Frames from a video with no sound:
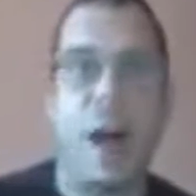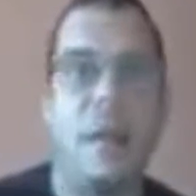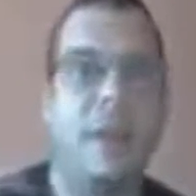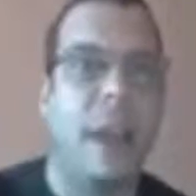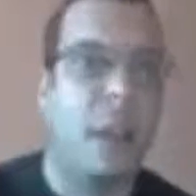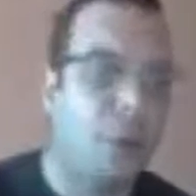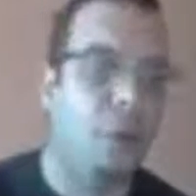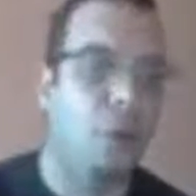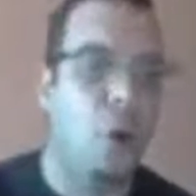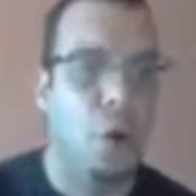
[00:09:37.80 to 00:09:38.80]
solid
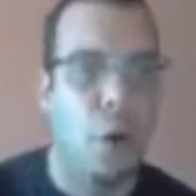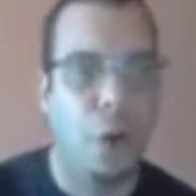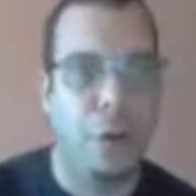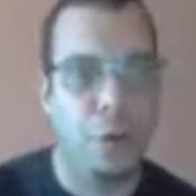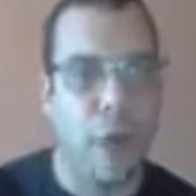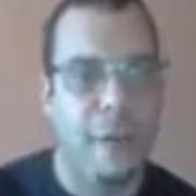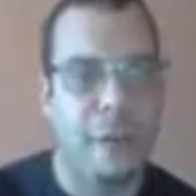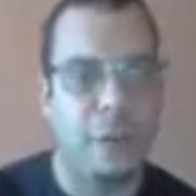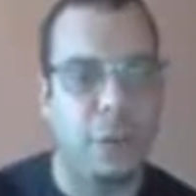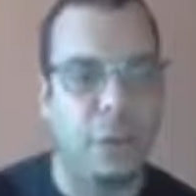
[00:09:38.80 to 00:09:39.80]
traffic, and
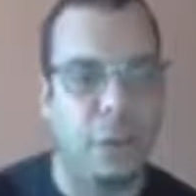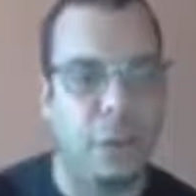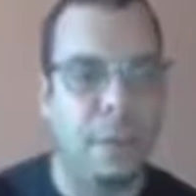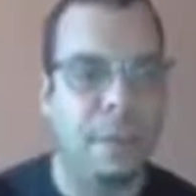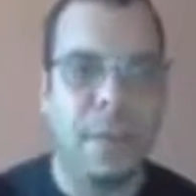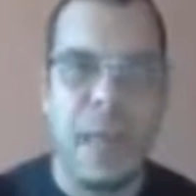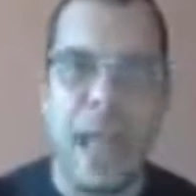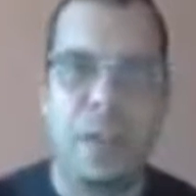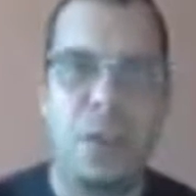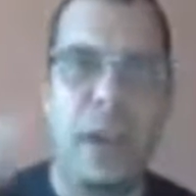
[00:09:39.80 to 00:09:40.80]
other traffic sources,
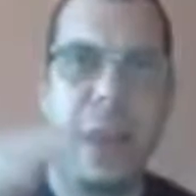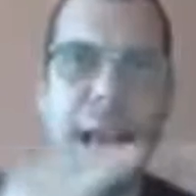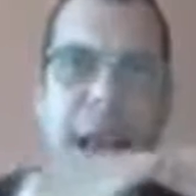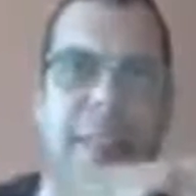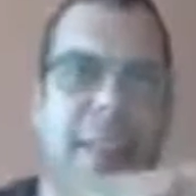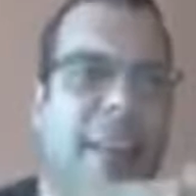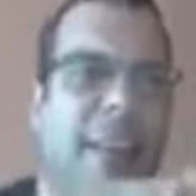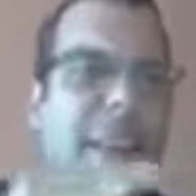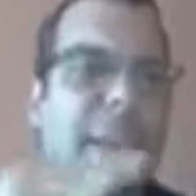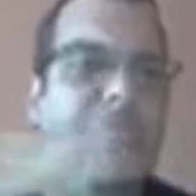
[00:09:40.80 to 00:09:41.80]
and you get
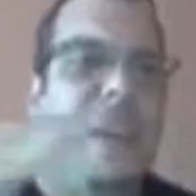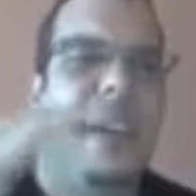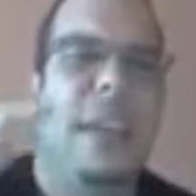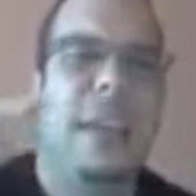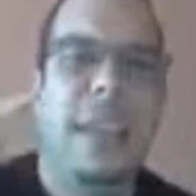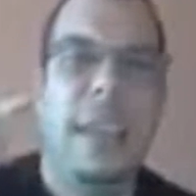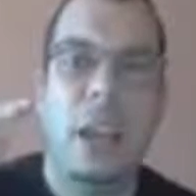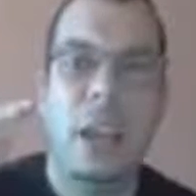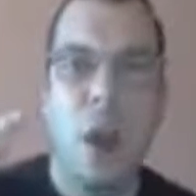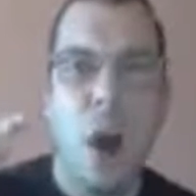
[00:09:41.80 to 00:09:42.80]
a
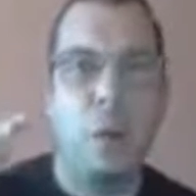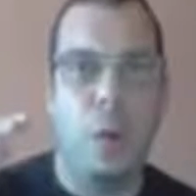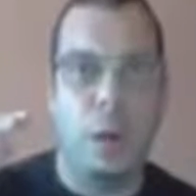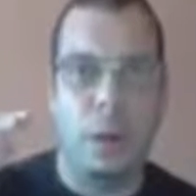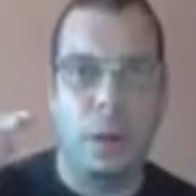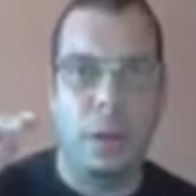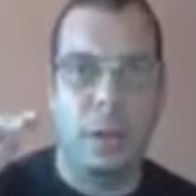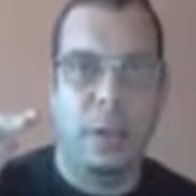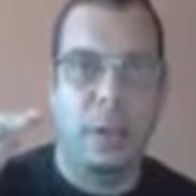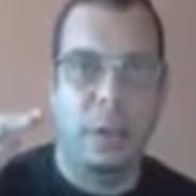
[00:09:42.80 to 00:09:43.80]
significantly lower
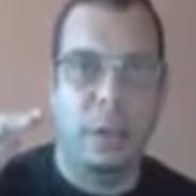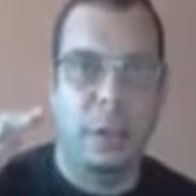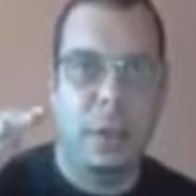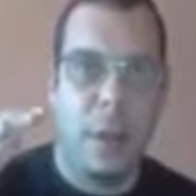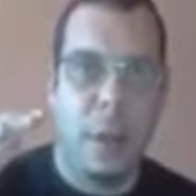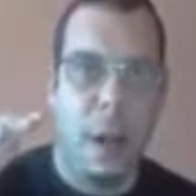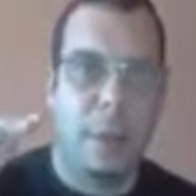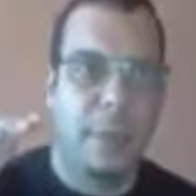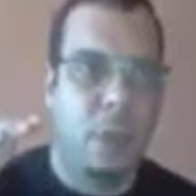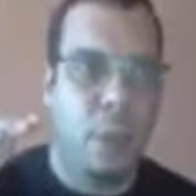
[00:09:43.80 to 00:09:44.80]

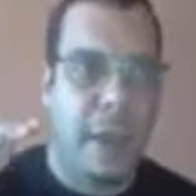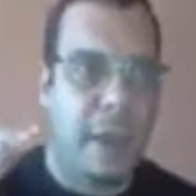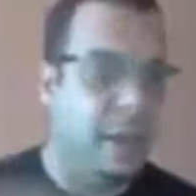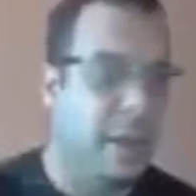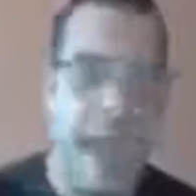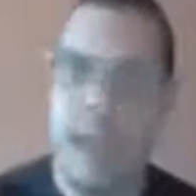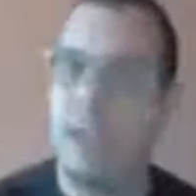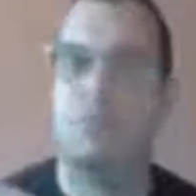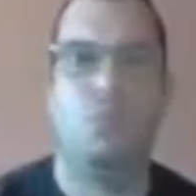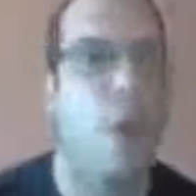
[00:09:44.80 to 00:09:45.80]
opt-in rate,
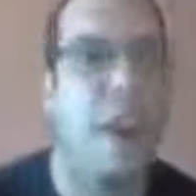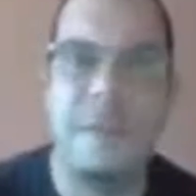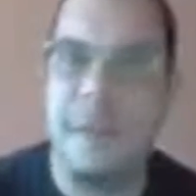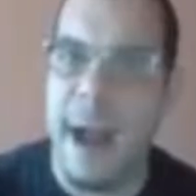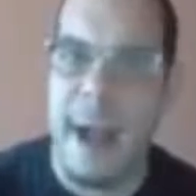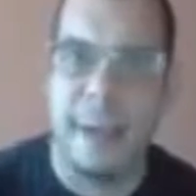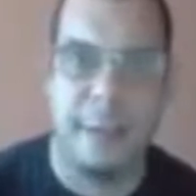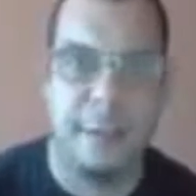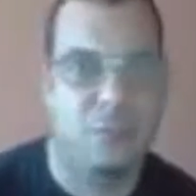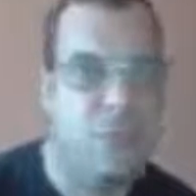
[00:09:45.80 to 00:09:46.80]
like
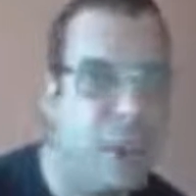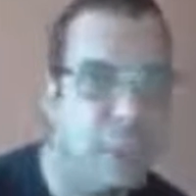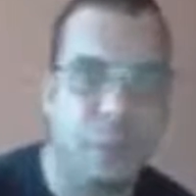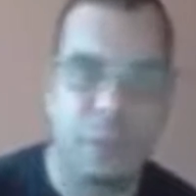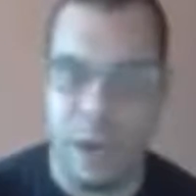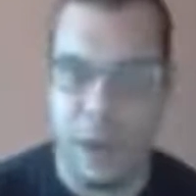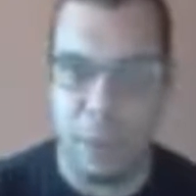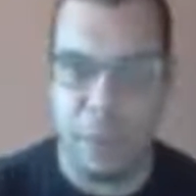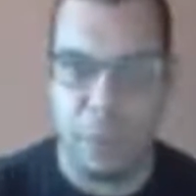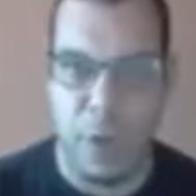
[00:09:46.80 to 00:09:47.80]
25,
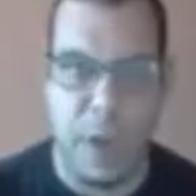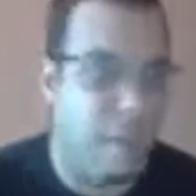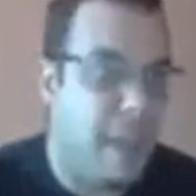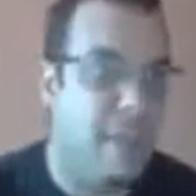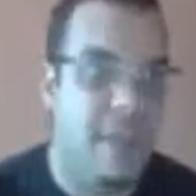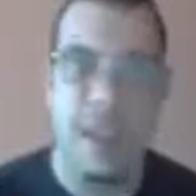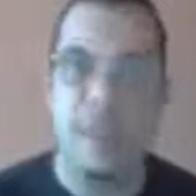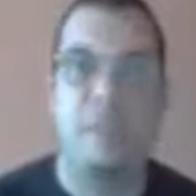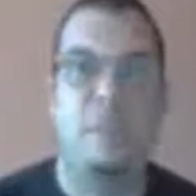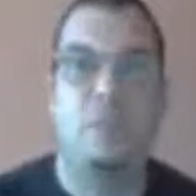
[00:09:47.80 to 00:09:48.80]
30% opt-in rate,
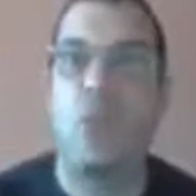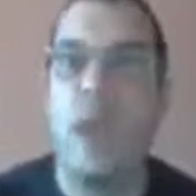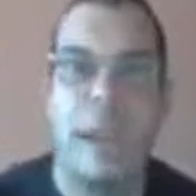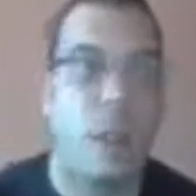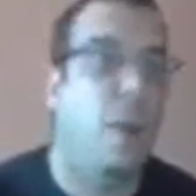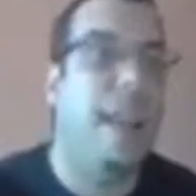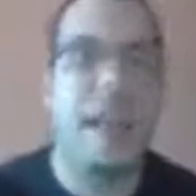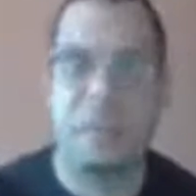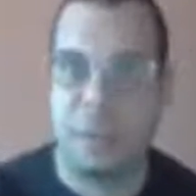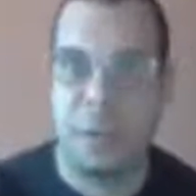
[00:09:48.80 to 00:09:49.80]
maybe even
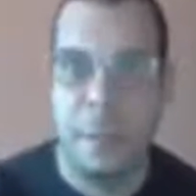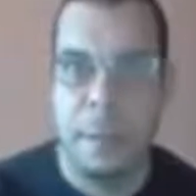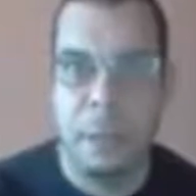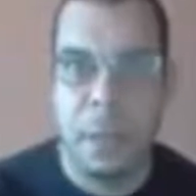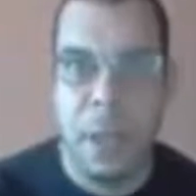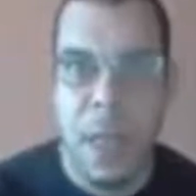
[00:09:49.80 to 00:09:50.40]
20 or less.